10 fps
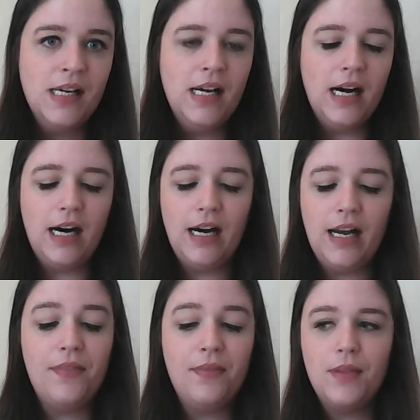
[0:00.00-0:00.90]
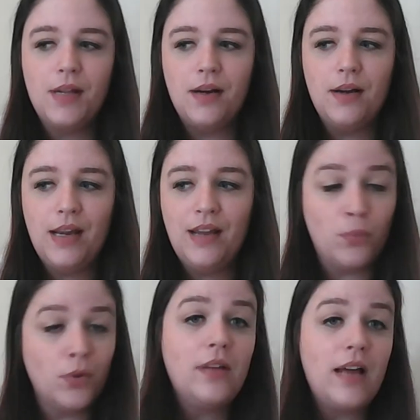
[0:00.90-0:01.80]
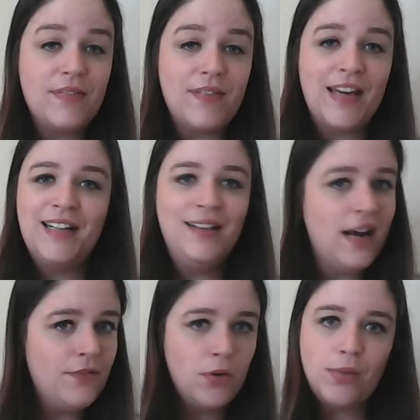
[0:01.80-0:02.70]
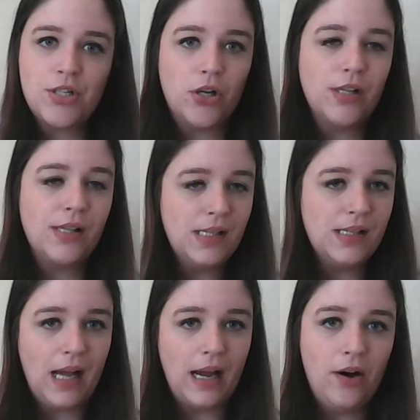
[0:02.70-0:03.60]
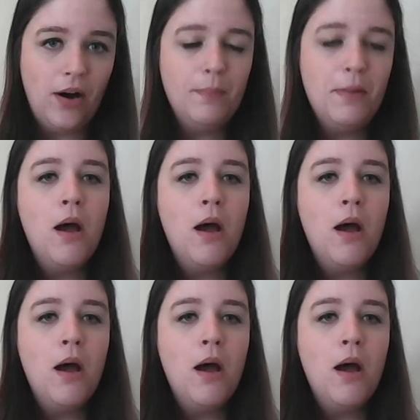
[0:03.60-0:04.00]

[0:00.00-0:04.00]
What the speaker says: And in real life, Anna never returns to Siam,